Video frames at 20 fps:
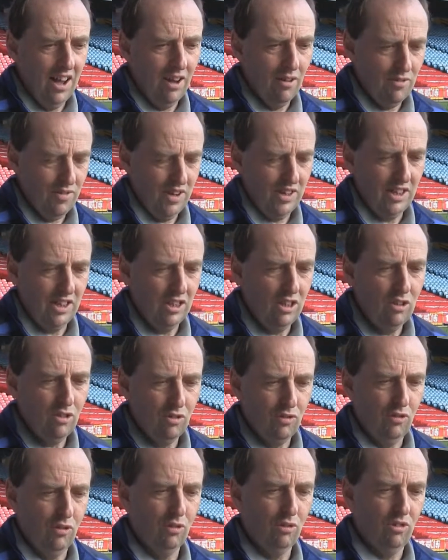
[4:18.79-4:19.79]
Find it
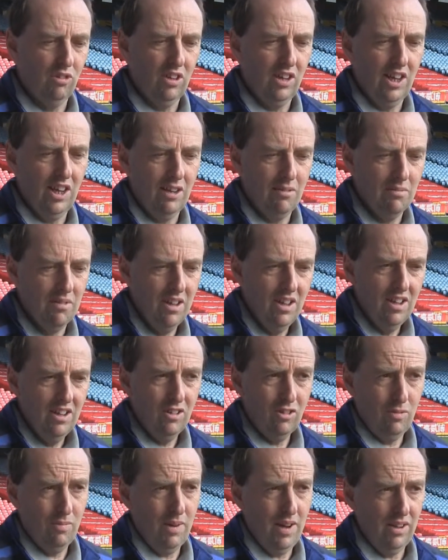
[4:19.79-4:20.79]
useful to keep
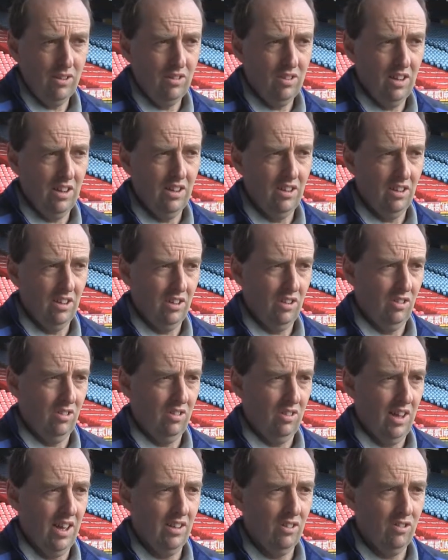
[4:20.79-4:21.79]
spare cylinder
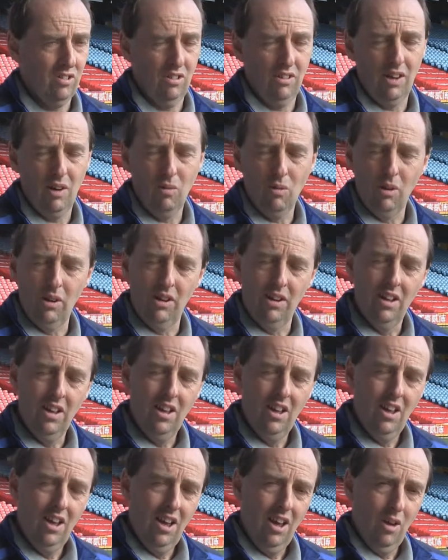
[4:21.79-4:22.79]
cassettes, so that when
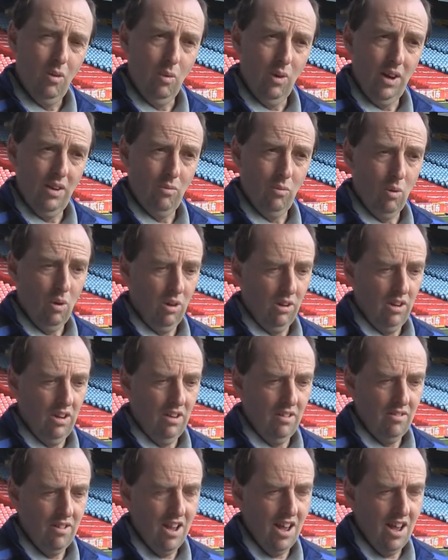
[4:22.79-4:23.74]
one